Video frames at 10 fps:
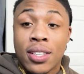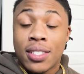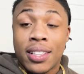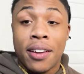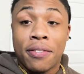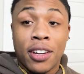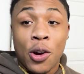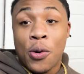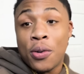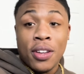just left to
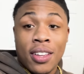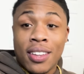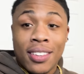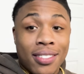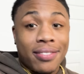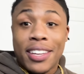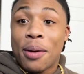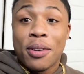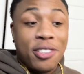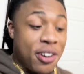go take
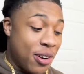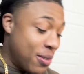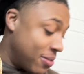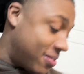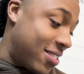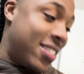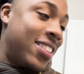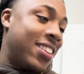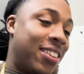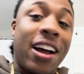my shirt off.
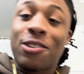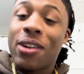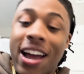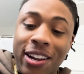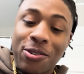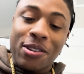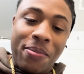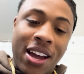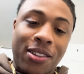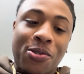I told her I had to use the
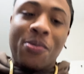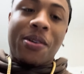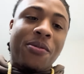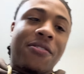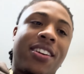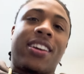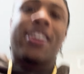bathroom, but we finna